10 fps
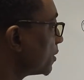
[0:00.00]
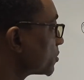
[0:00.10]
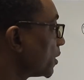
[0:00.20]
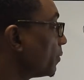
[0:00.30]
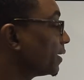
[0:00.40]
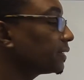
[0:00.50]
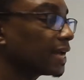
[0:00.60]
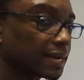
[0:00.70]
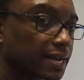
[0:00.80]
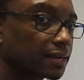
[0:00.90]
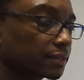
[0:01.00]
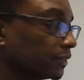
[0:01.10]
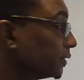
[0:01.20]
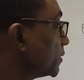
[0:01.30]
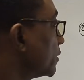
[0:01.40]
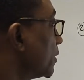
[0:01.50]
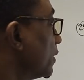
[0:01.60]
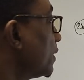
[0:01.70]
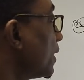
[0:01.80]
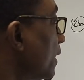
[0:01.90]
So they want that angle.
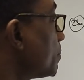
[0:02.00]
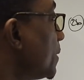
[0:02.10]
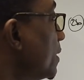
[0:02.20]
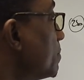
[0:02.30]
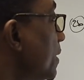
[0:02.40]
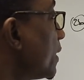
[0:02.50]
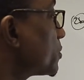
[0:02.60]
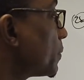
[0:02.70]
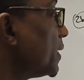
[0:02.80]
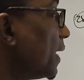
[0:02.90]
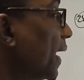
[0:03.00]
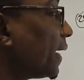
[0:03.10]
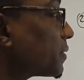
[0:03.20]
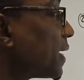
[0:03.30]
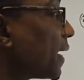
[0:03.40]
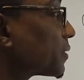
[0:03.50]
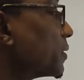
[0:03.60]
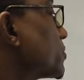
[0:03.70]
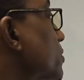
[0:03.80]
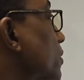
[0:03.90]
AB makes with the
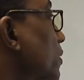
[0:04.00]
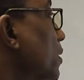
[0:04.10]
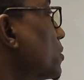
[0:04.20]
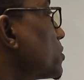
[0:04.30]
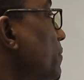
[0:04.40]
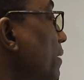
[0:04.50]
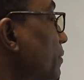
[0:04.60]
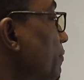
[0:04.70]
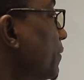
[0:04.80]
x-axis. So if you have to